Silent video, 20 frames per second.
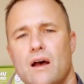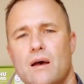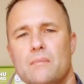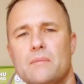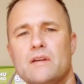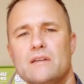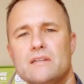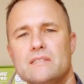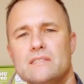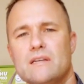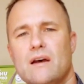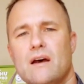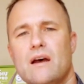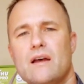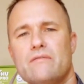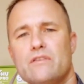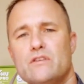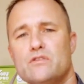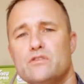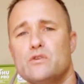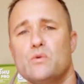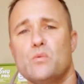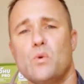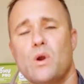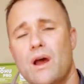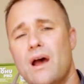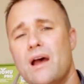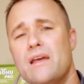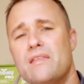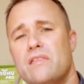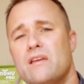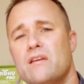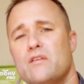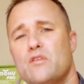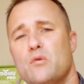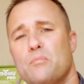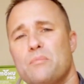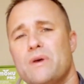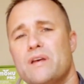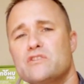gonna dive into what I think are the
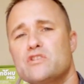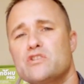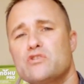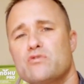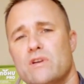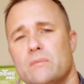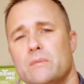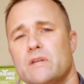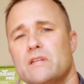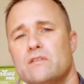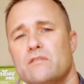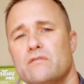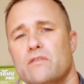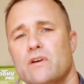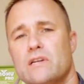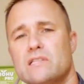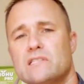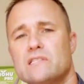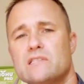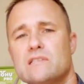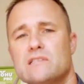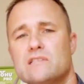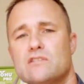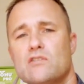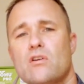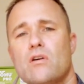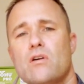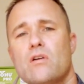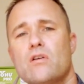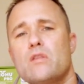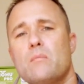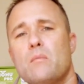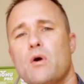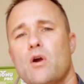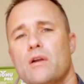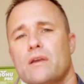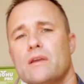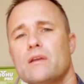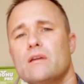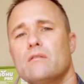best streaming devices on the
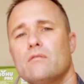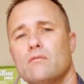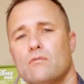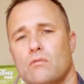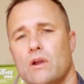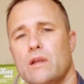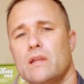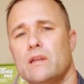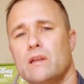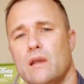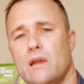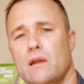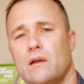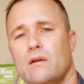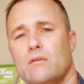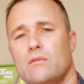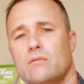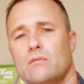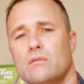market right now.